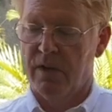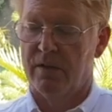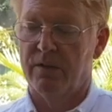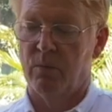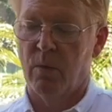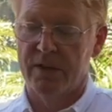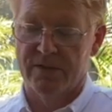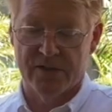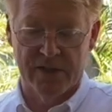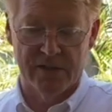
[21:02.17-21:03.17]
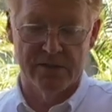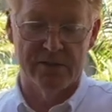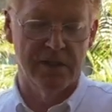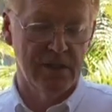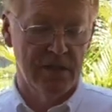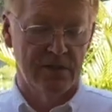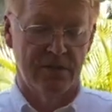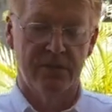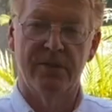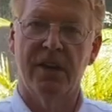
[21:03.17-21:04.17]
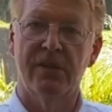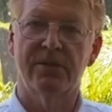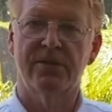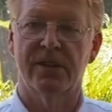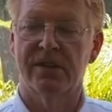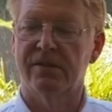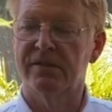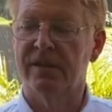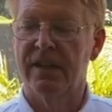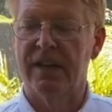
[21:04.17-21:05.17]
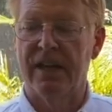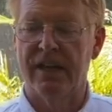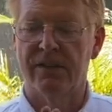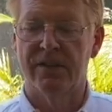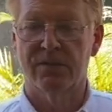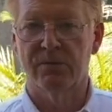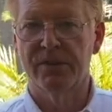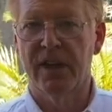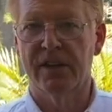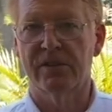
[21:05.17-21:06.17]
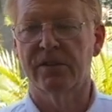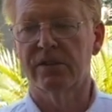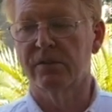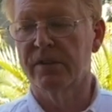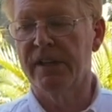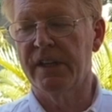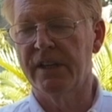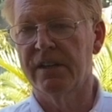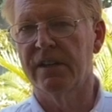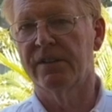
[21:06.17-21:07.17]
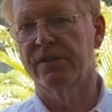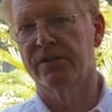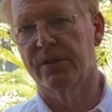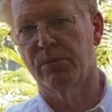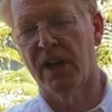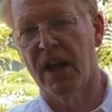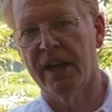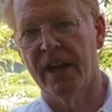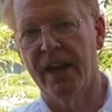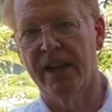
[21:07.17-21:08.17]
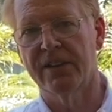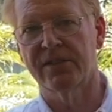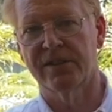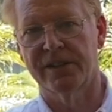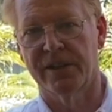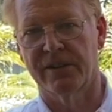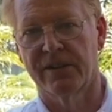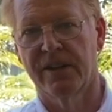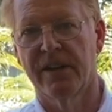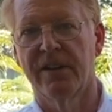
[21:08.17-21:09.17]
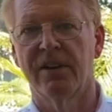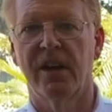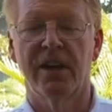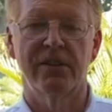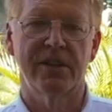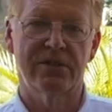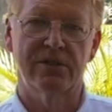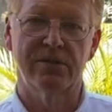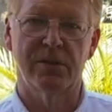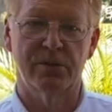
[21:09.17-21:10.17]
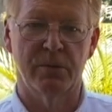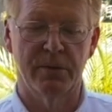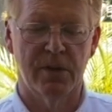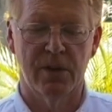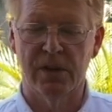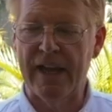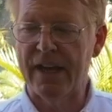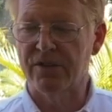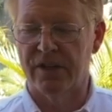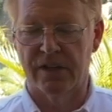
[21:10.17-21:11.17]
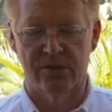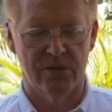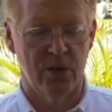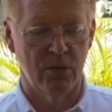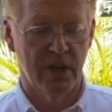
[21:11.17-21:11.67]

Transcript: one signal to the other signal, and this will not turn green until the block ahead is clear. That's what we call latching. So